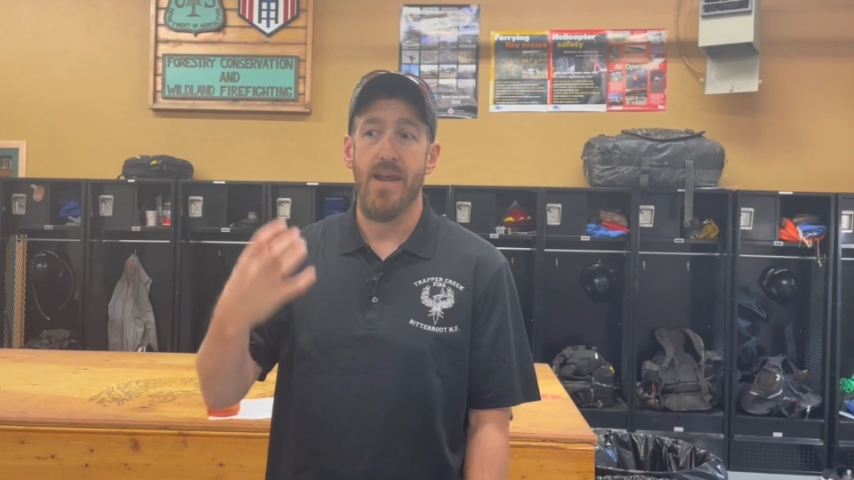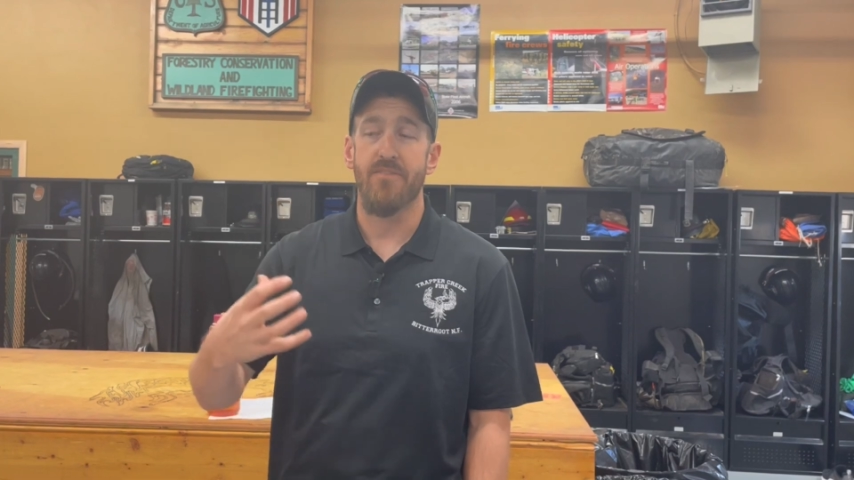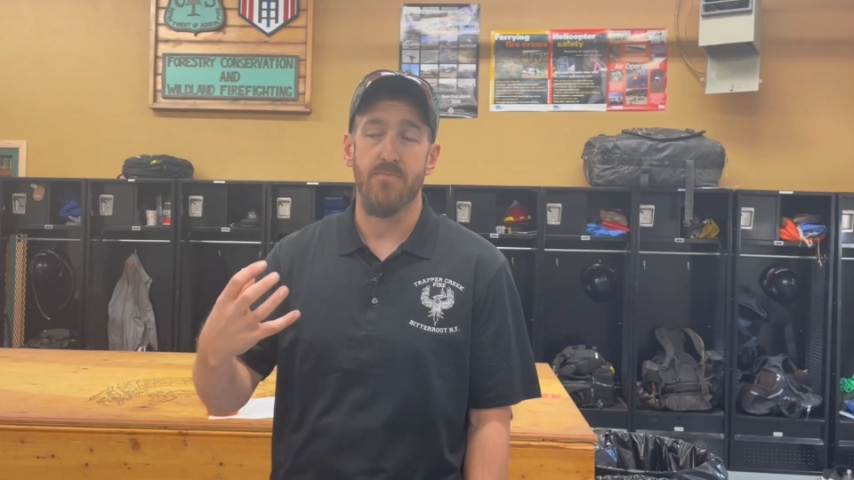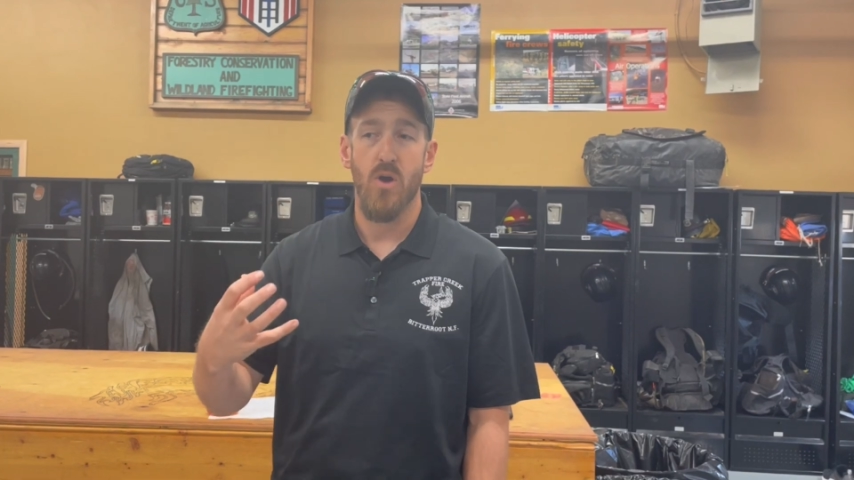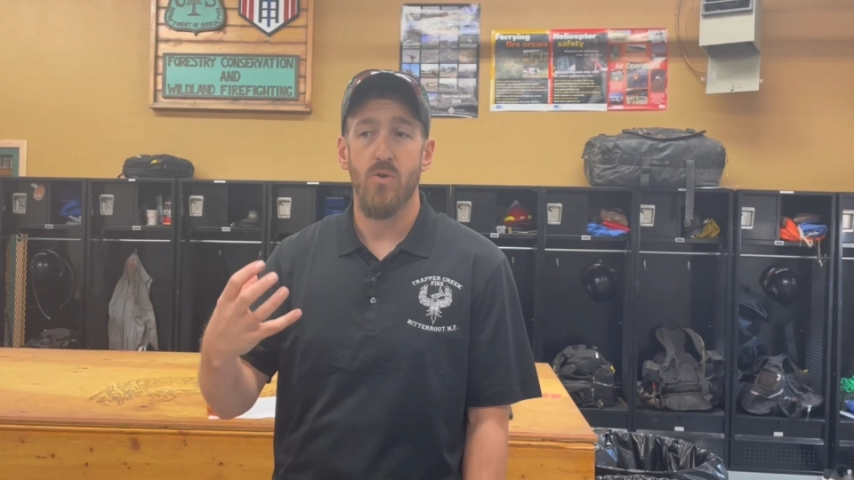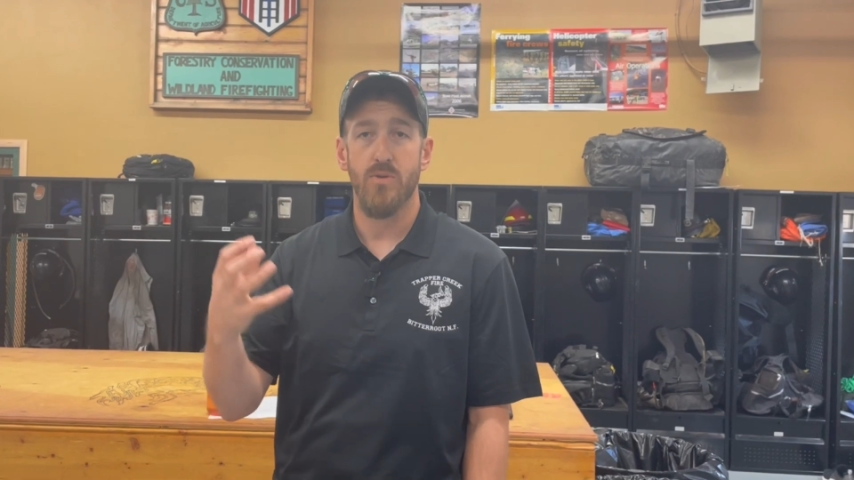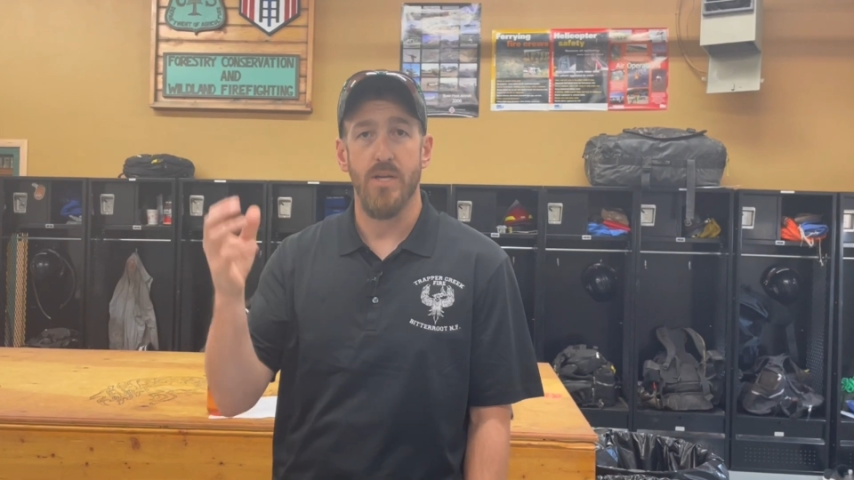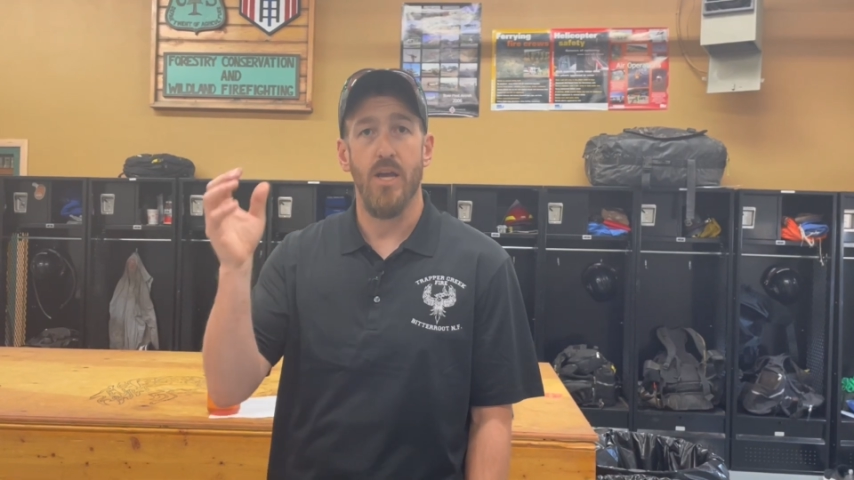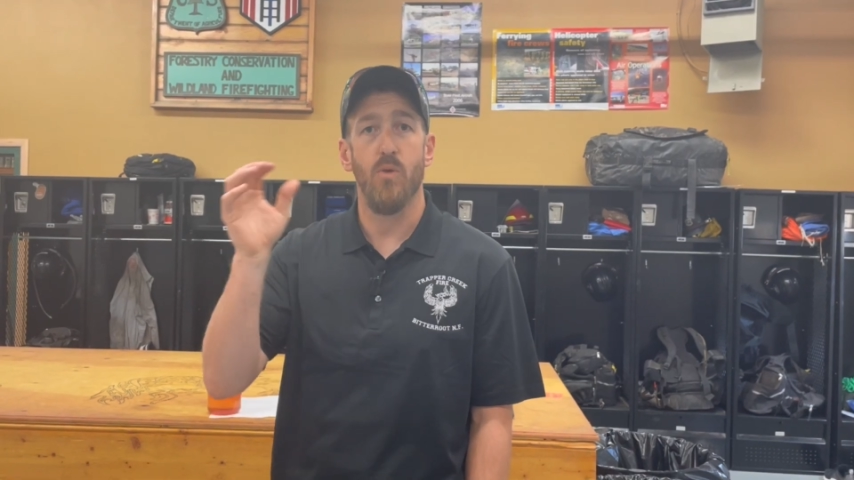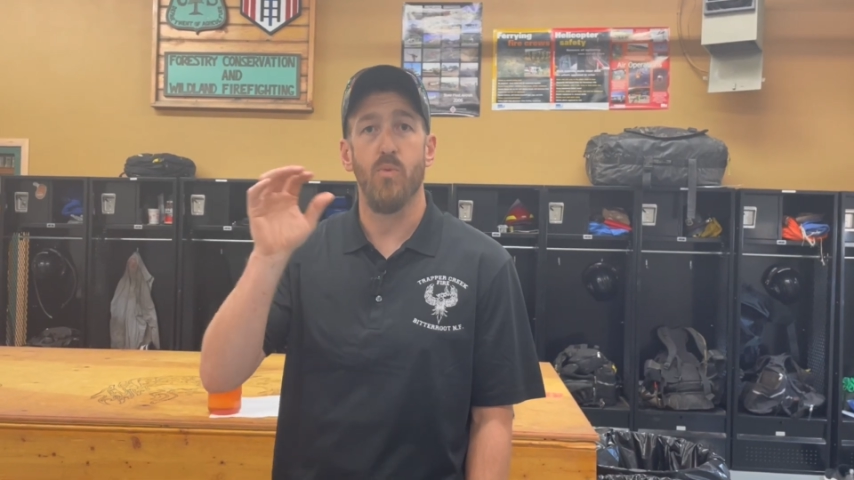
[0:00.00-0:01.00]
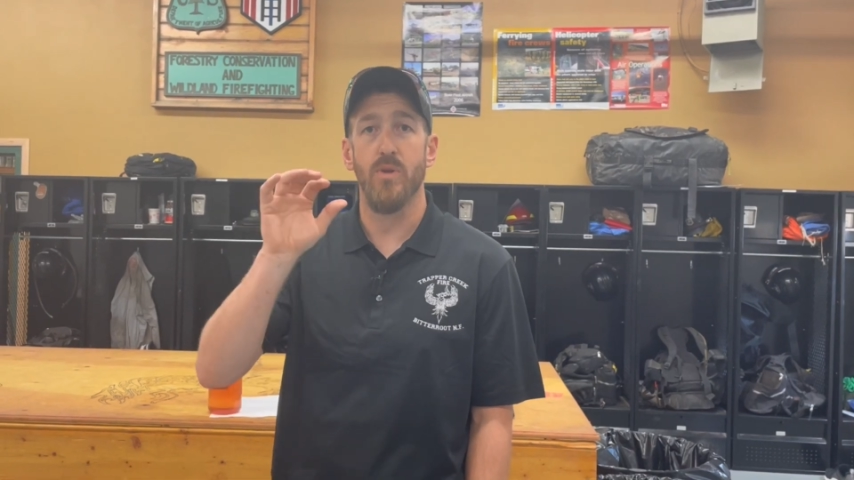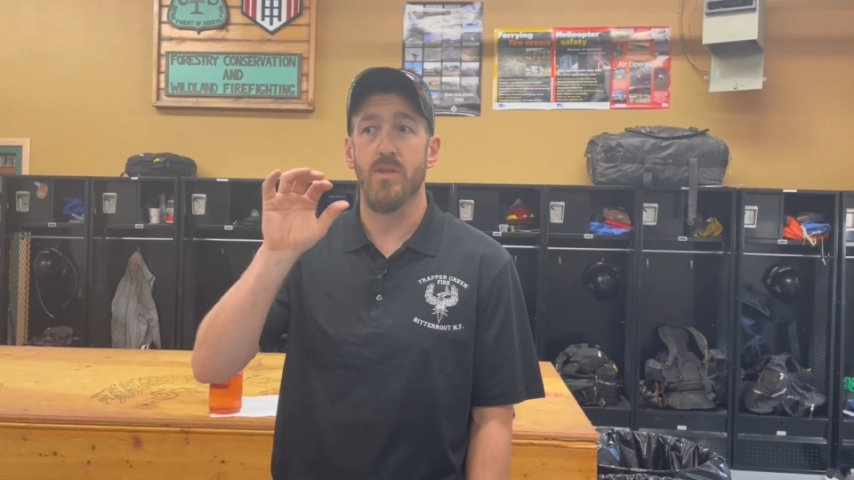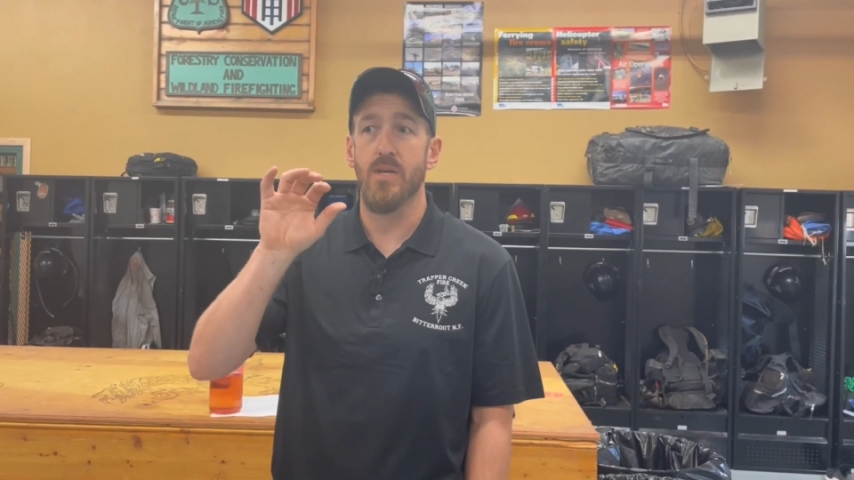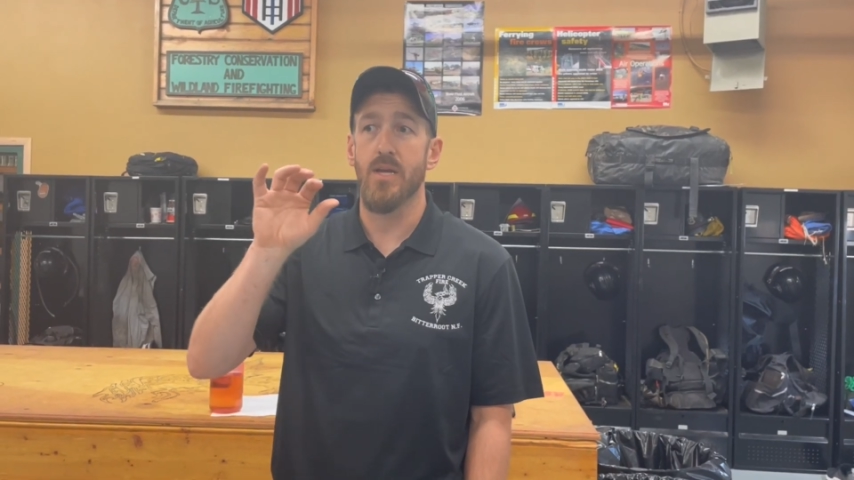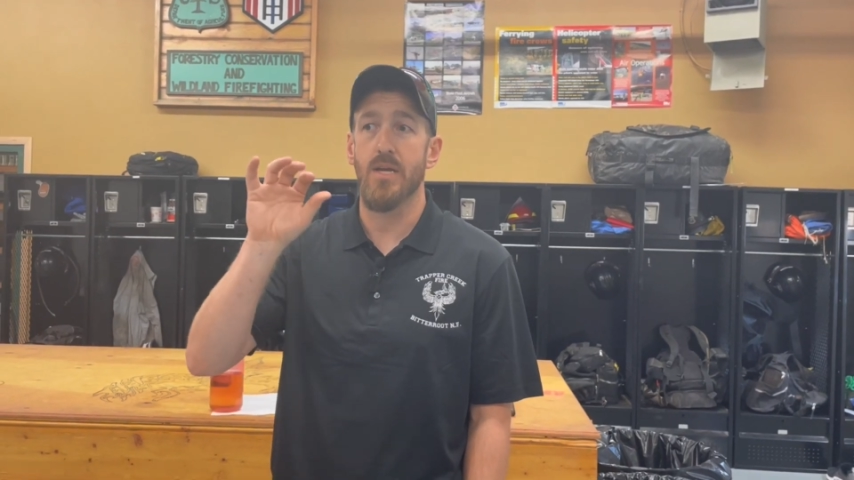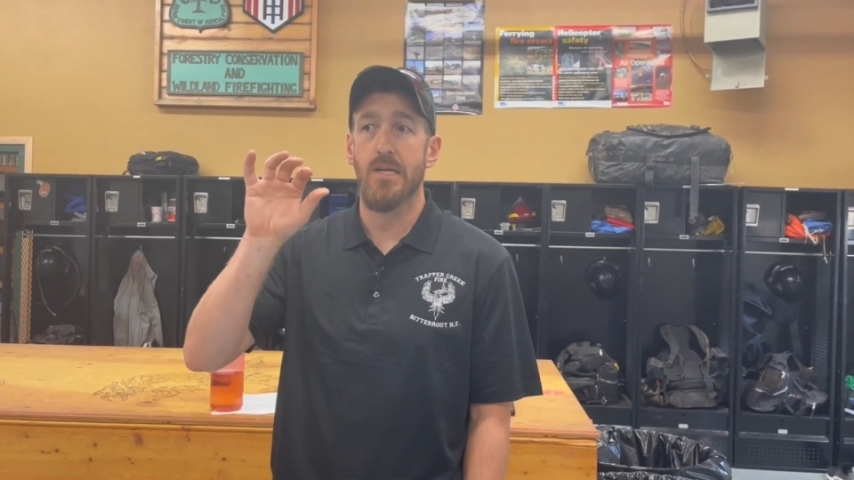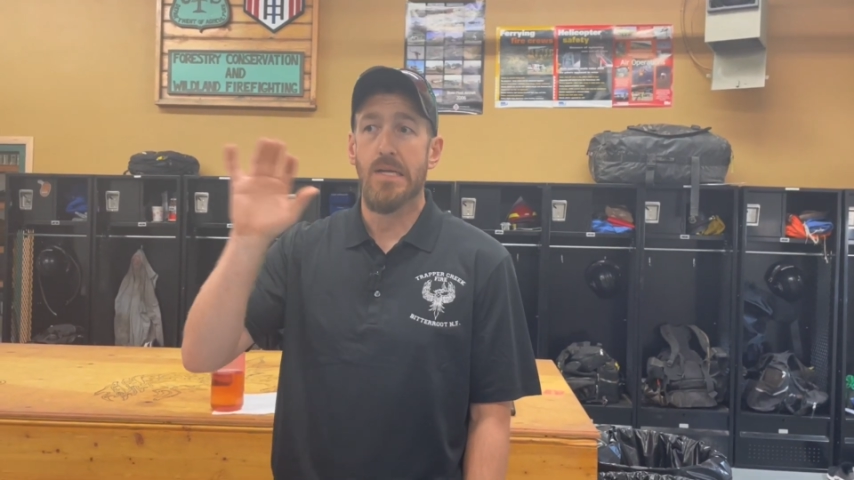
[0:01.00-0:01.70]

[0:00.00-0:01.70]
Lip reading: AFMO to help with the